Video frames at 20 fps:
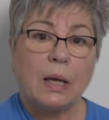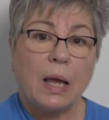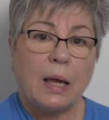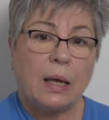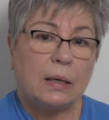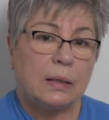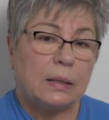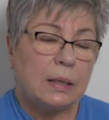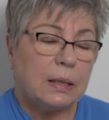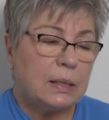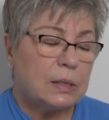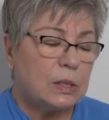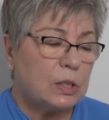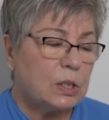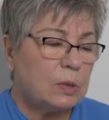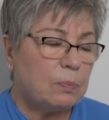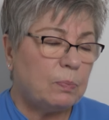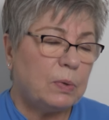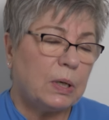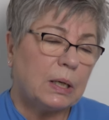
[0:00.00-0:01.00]
and it's
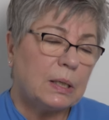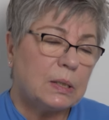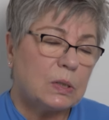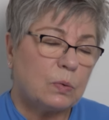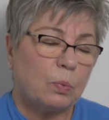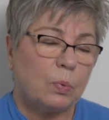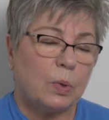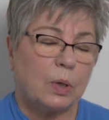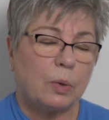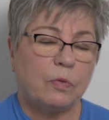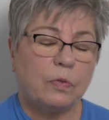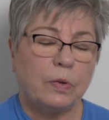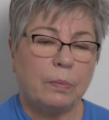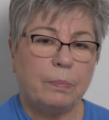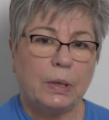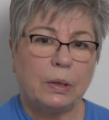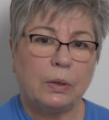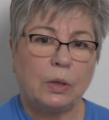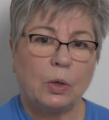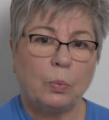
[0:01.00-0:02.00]
just because we're
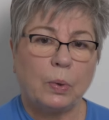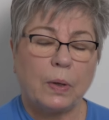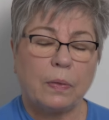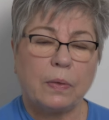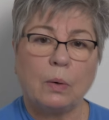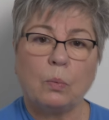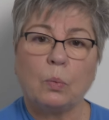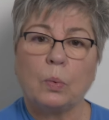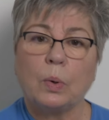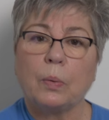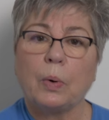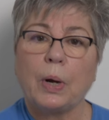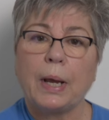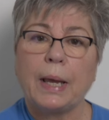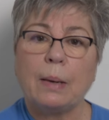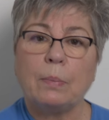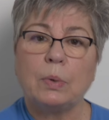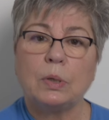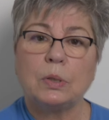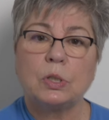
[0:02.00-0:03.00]
familiar with it, we were
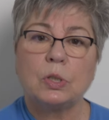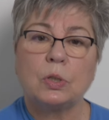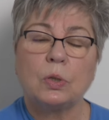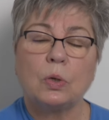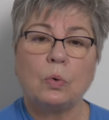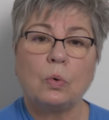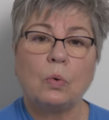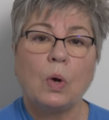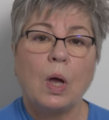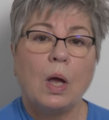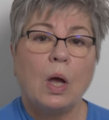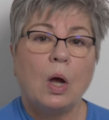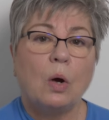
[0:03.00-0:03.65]
able to